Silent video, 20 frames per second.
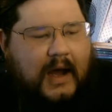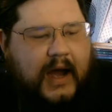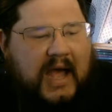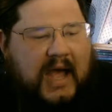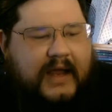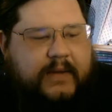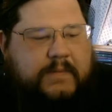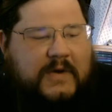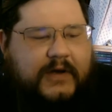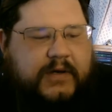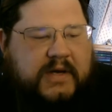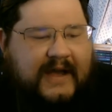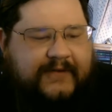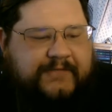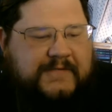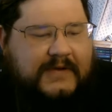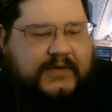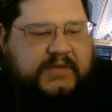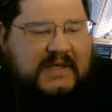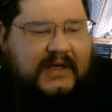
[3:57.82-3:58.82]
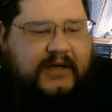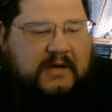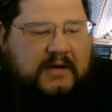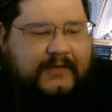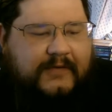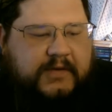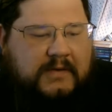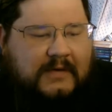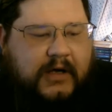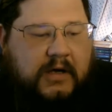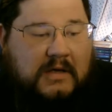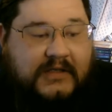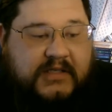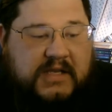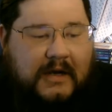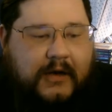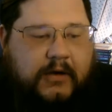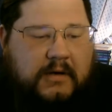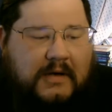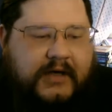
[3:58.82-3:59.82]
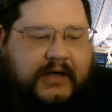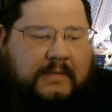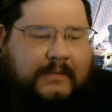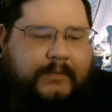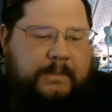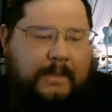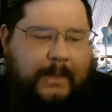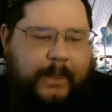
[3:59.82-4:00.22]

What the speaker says: "I am your nephew," said Odin.